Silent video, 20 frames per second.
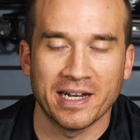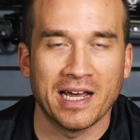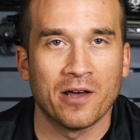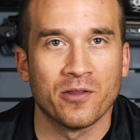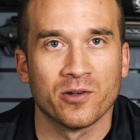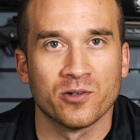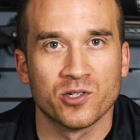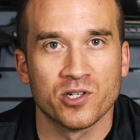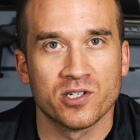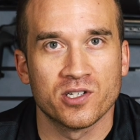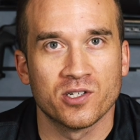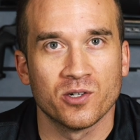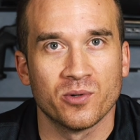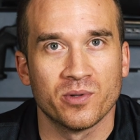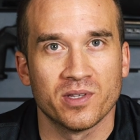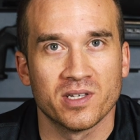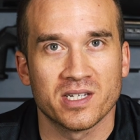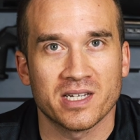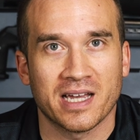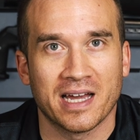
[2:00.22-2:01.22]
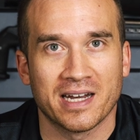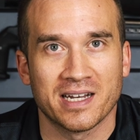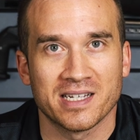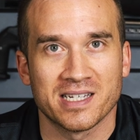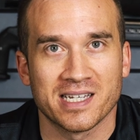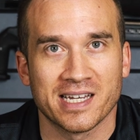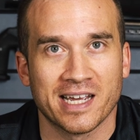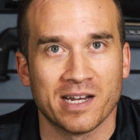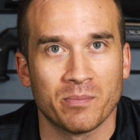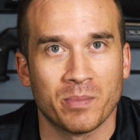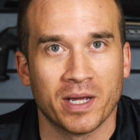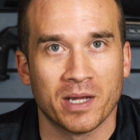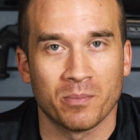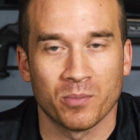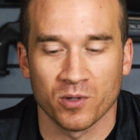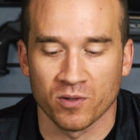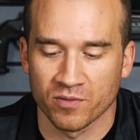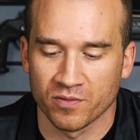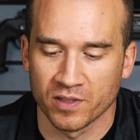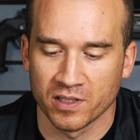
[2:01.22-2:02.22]
now they're just doing this kind of
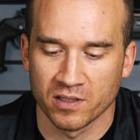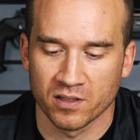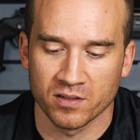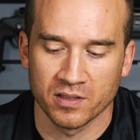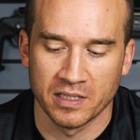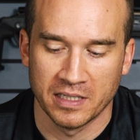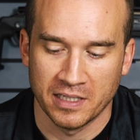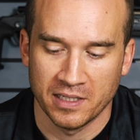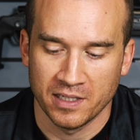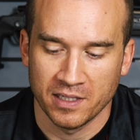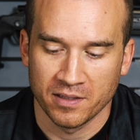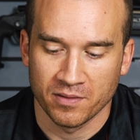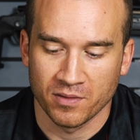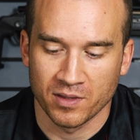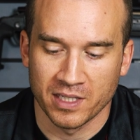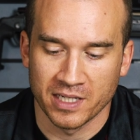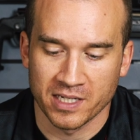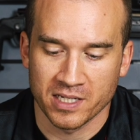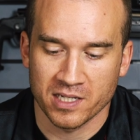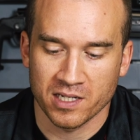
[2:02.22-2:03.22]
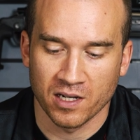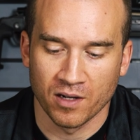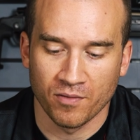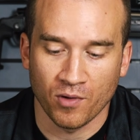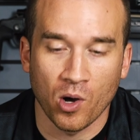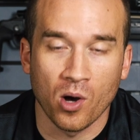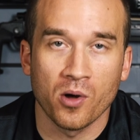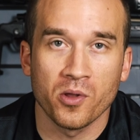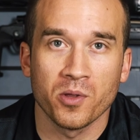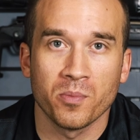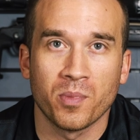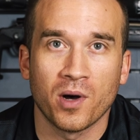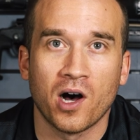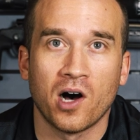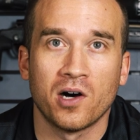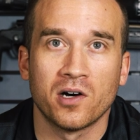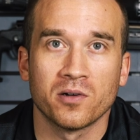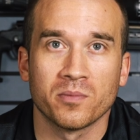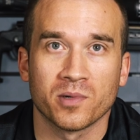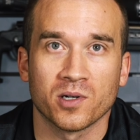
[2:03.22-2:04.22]
sandpaper feel. This, of all the
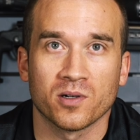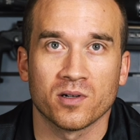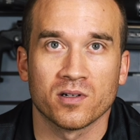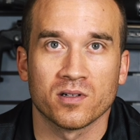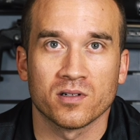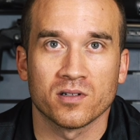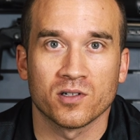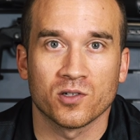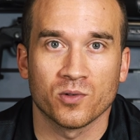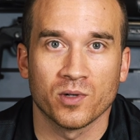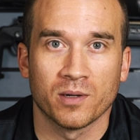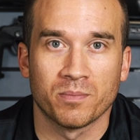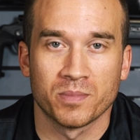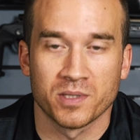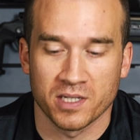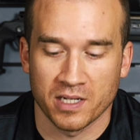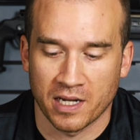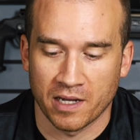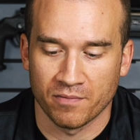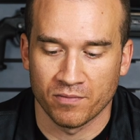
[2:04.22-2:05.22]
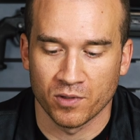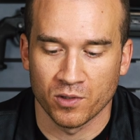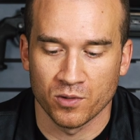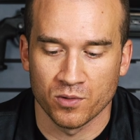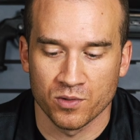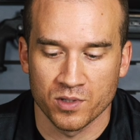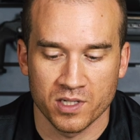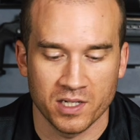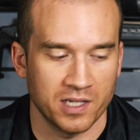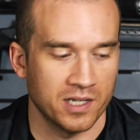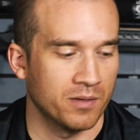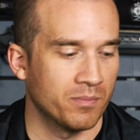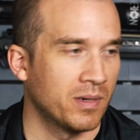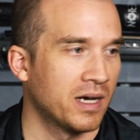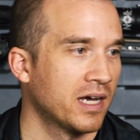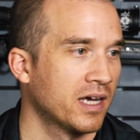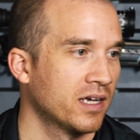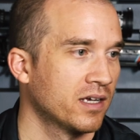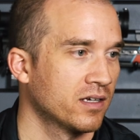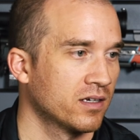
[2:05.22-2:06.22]
polymer grips I've used in
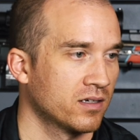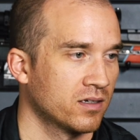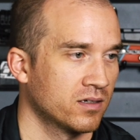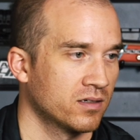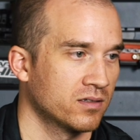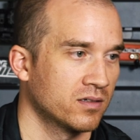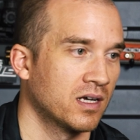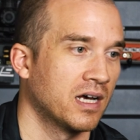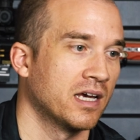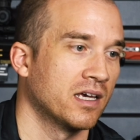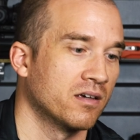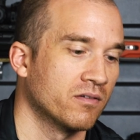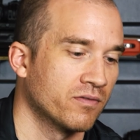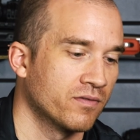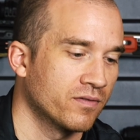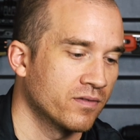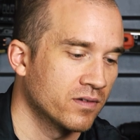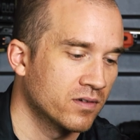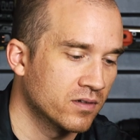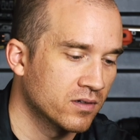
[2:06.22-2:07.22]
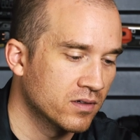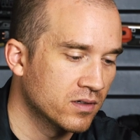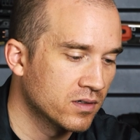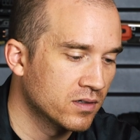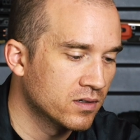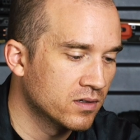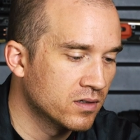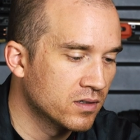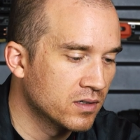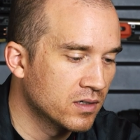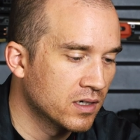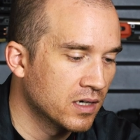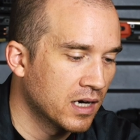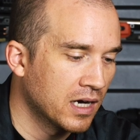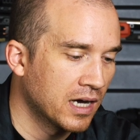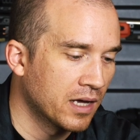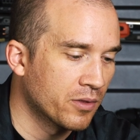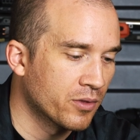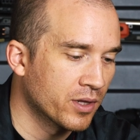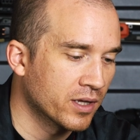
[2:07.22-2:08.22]
my life,
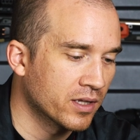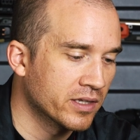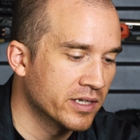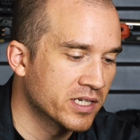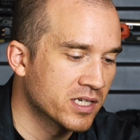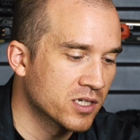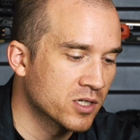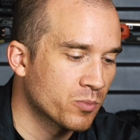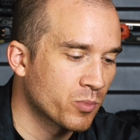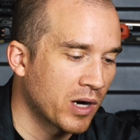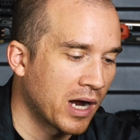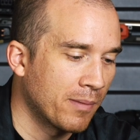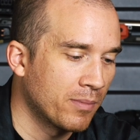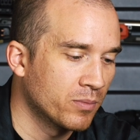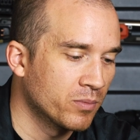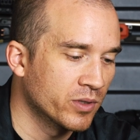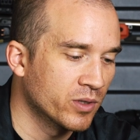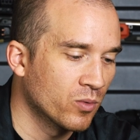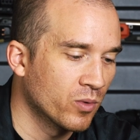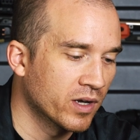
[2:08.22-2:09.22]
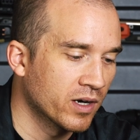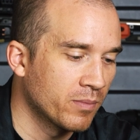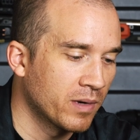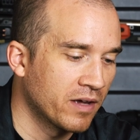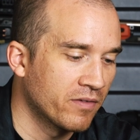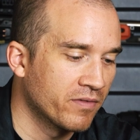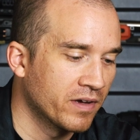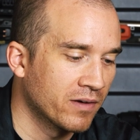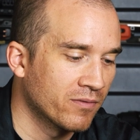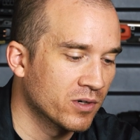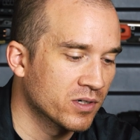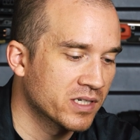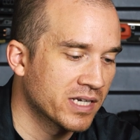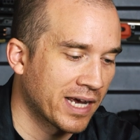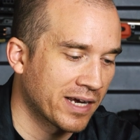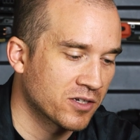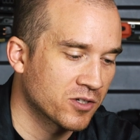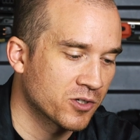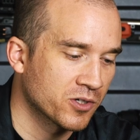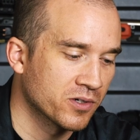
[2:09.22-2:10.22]
I think this is probably one of my favorite
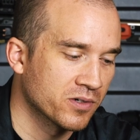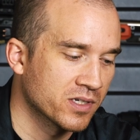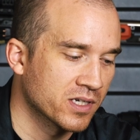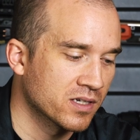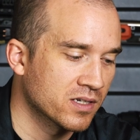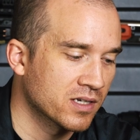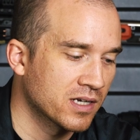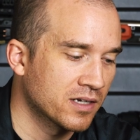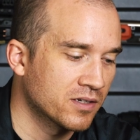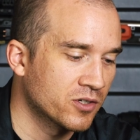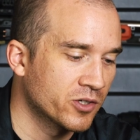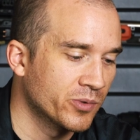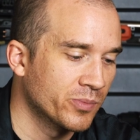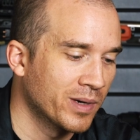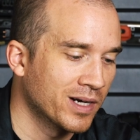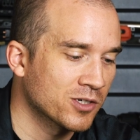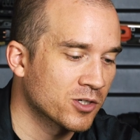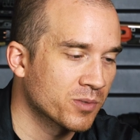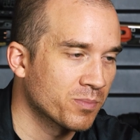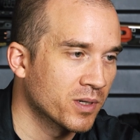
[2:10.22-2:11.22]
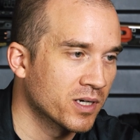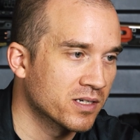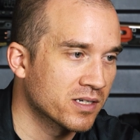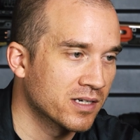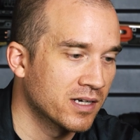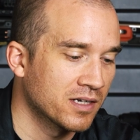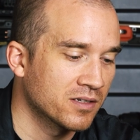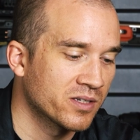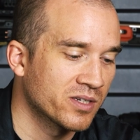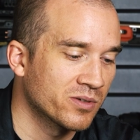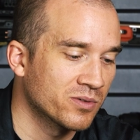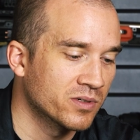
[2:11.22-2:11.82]
textures. It's not too much, but it's not too